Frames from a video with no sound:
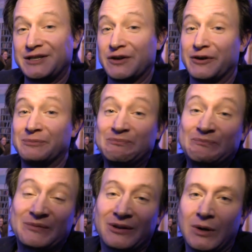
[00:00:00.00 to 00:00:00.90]
it's over.
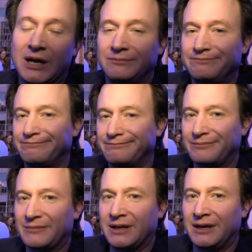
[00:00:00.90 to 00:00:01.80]
Well,
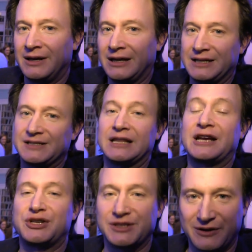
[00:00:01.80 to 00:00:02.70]
at least the
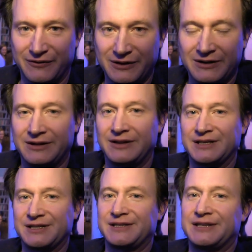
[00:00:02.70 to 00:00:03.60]
lecture's over.
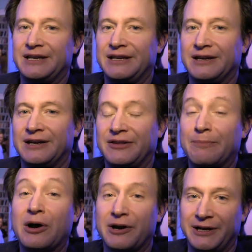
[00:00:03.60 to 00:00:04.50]
This is the
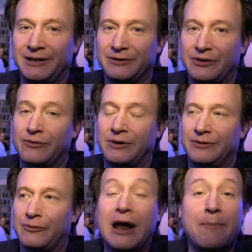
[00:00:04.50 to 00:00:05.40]
party,
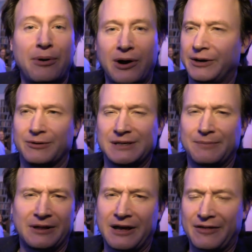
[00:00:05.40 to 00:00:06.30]
the rap party or
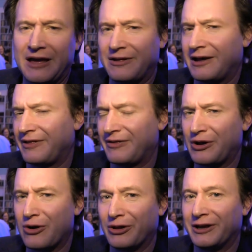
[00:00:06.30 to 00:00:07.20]
something like that, I think they
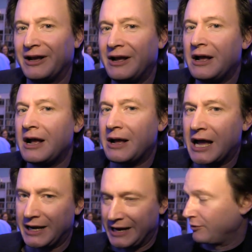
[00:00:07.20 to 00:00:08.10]
call it.
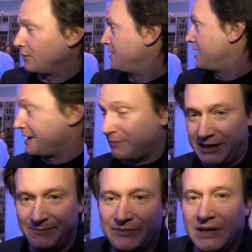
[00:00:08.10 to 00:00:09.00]
And everyone behind
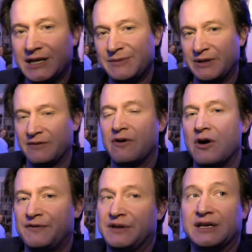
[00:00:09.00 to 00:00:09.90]
me has been
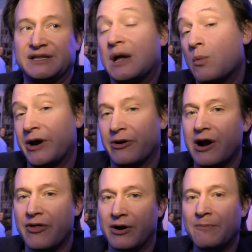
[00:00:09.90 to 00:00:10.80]
involved in some way or
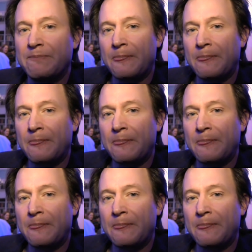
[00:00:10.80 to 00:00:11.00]
other,